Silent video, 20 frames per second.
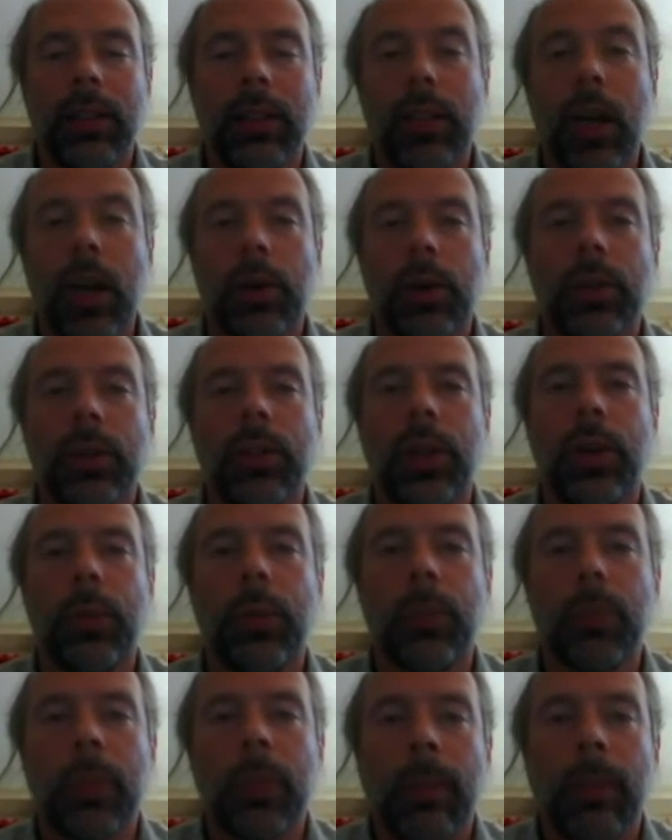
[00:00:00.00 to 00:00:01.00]
No. So
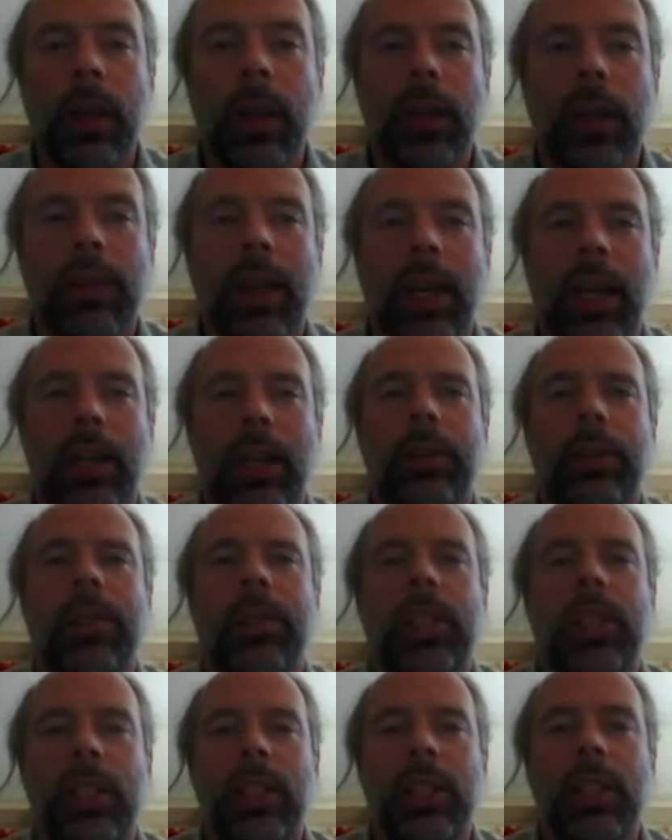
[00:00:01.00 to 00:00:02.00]
we have a
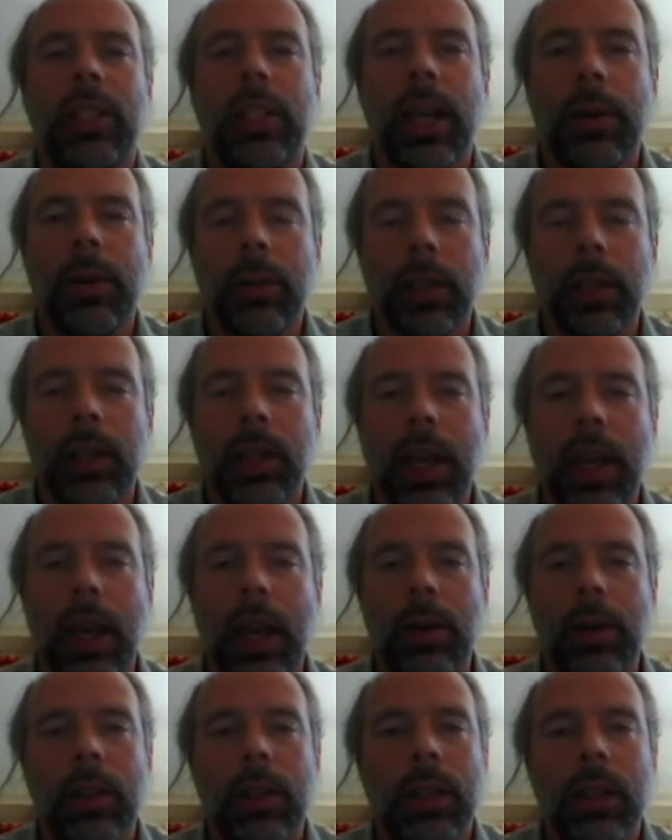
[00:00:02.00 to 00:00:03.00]
heterogeneous network
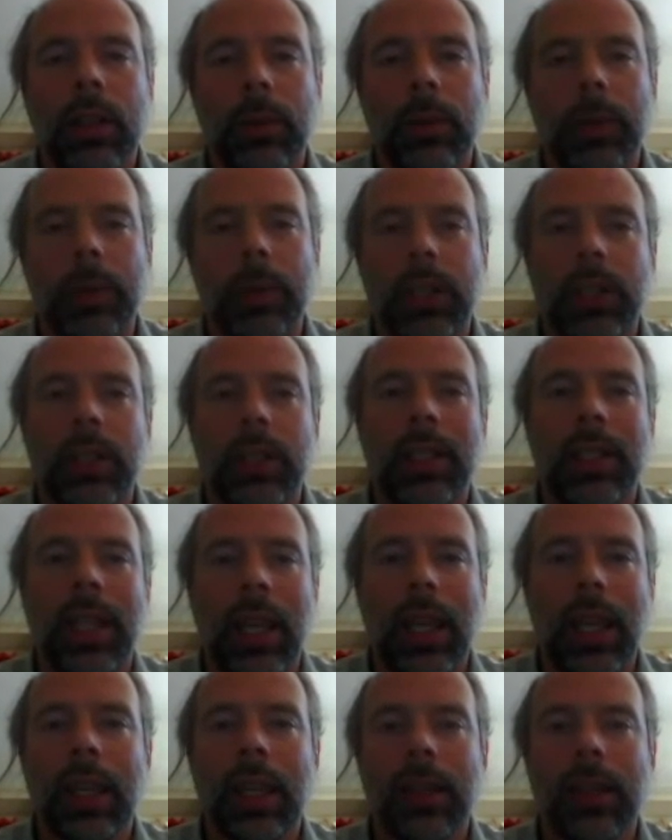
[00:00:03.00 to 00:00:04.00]
now, and we should
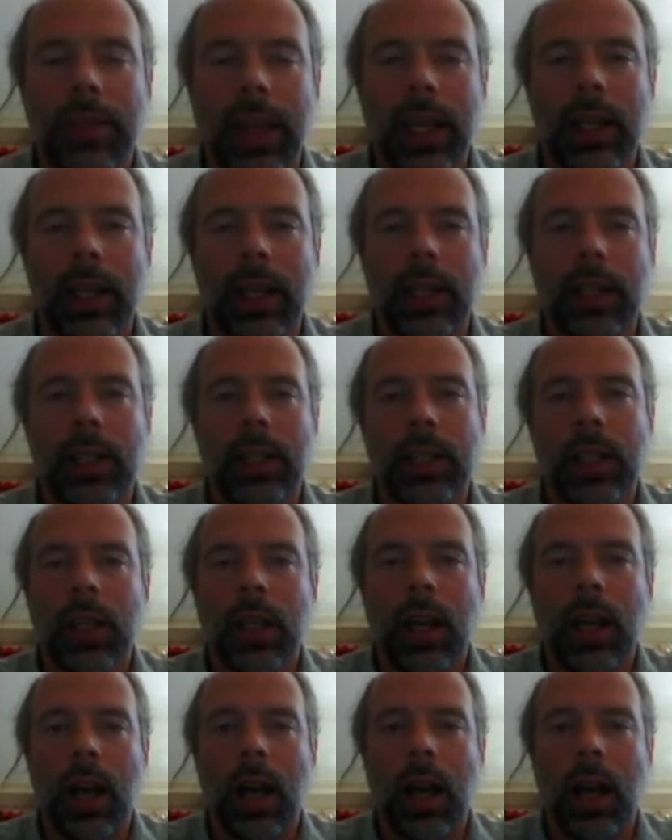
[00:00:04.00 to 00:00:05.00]
take advantage
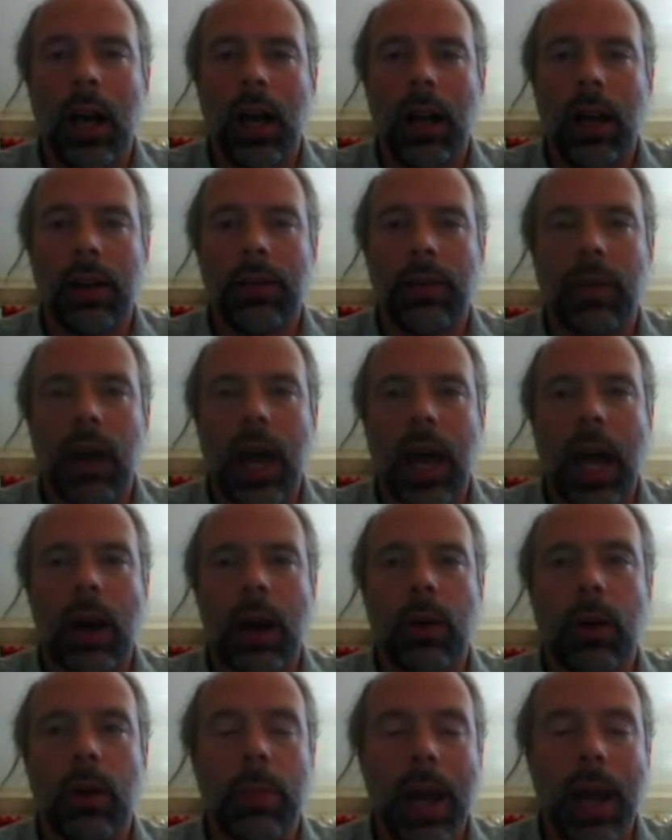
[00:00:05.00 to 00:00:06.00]
of
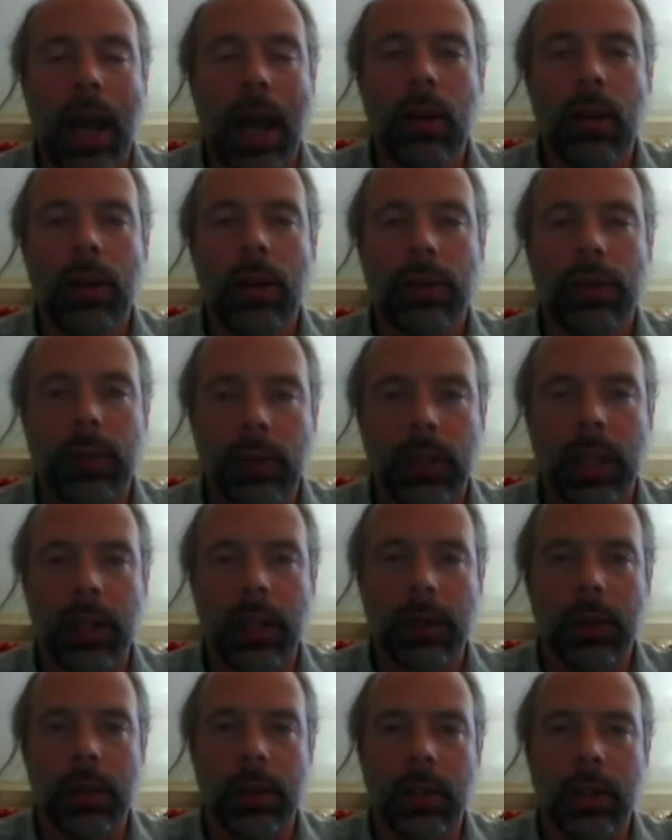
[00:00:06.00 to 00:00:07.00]
our powerful
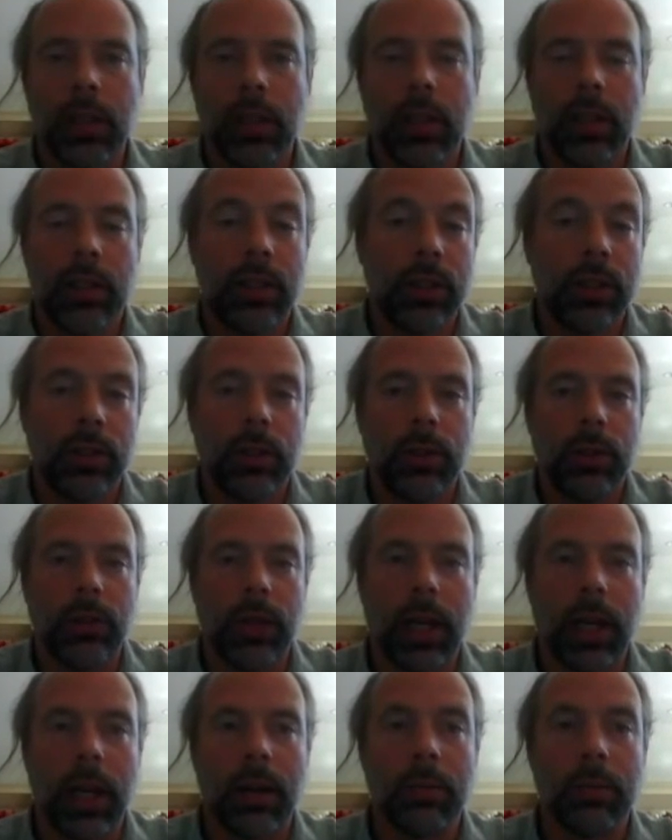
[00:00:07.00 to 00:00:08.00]
nodes to
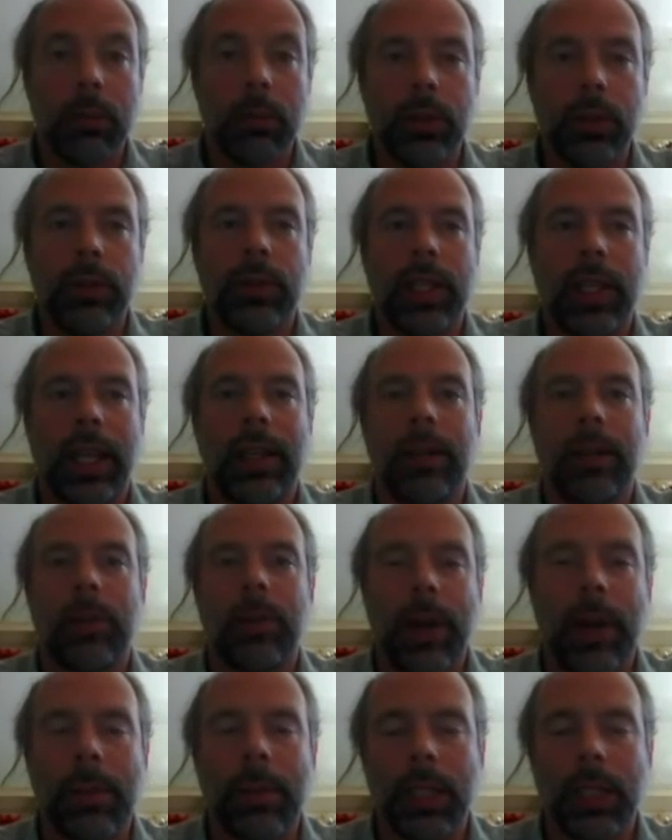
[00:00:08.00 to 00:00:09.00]
move data
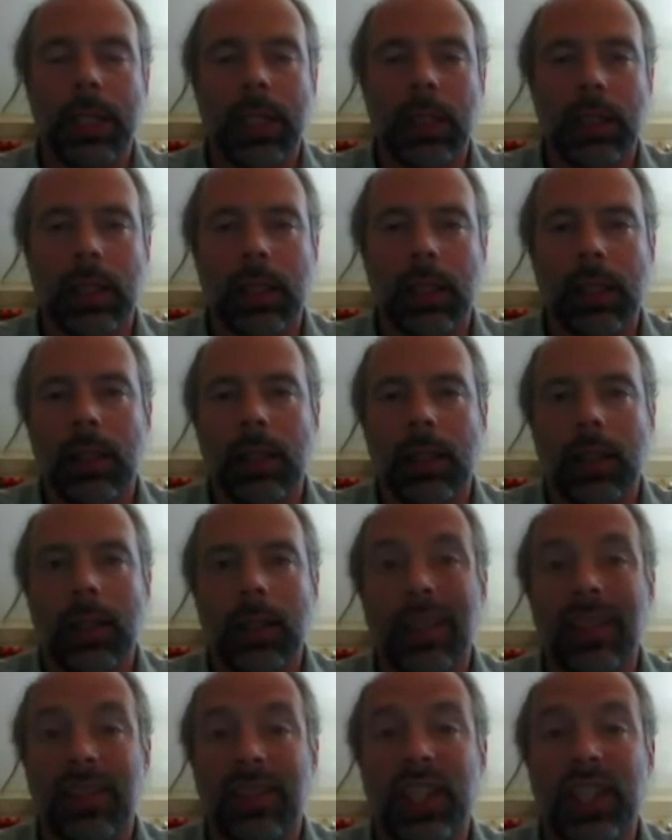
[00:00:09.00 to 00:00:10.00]
rapidly
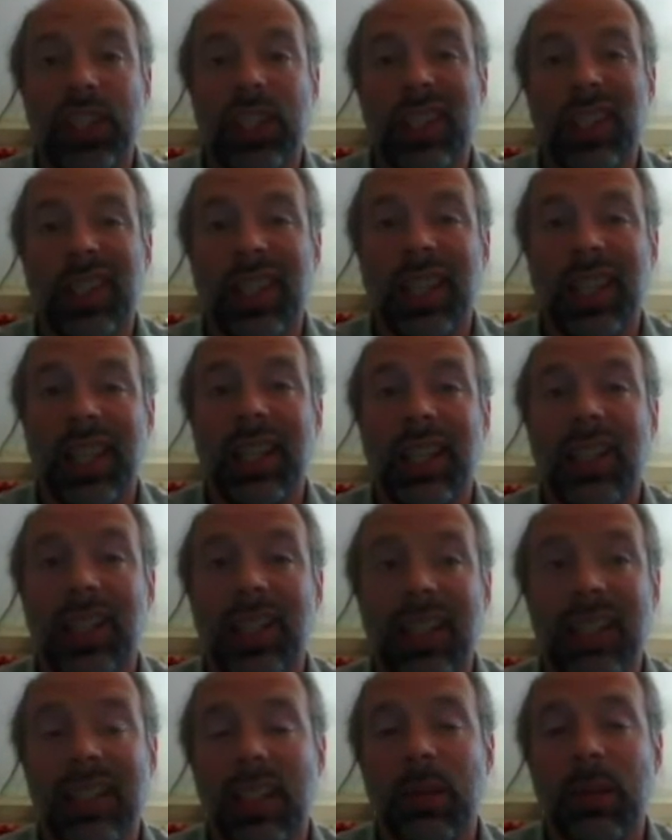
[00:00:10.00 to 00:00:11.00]
and efficiently, and
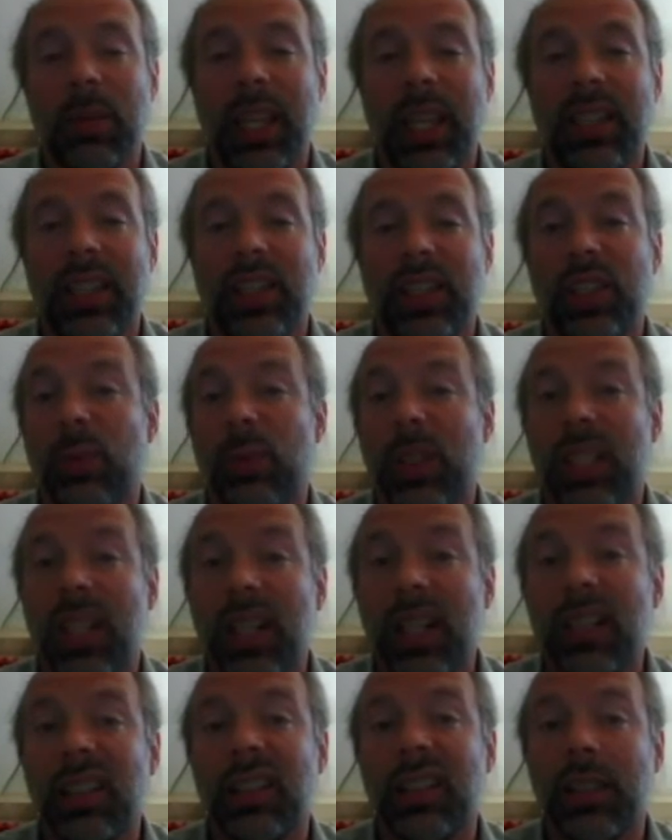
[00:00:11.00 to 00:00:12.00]
in some cases
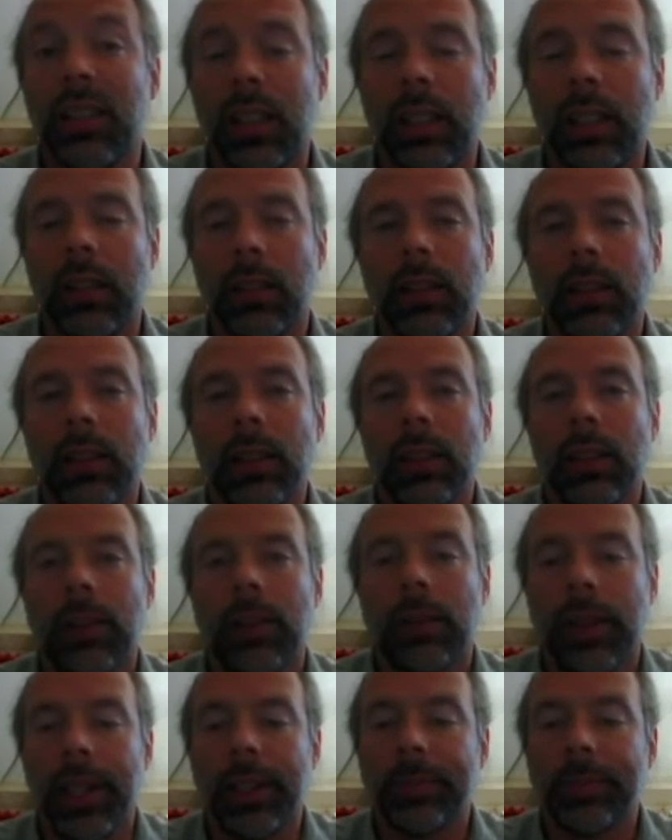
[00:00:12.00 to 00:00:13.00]
redundantly,
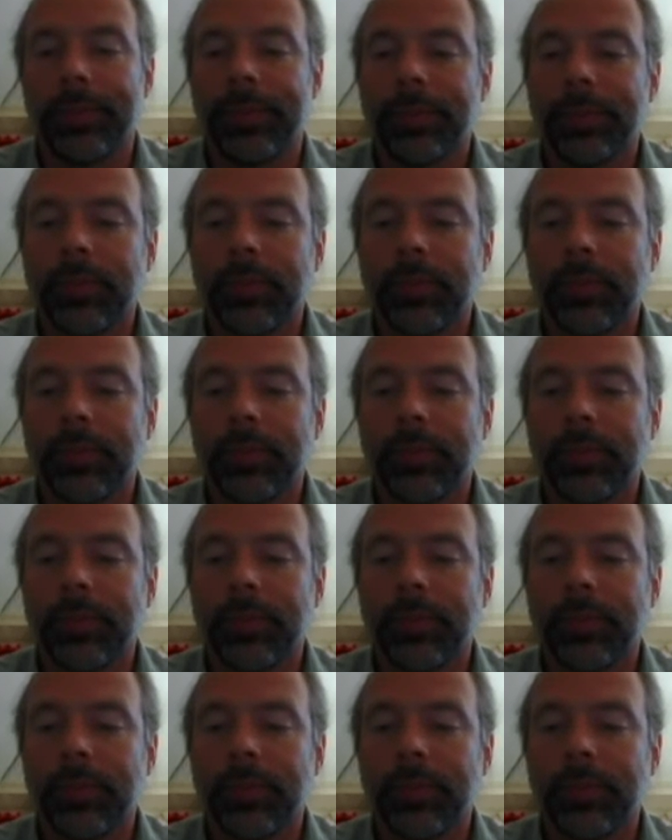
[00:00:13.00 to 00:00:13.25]
right?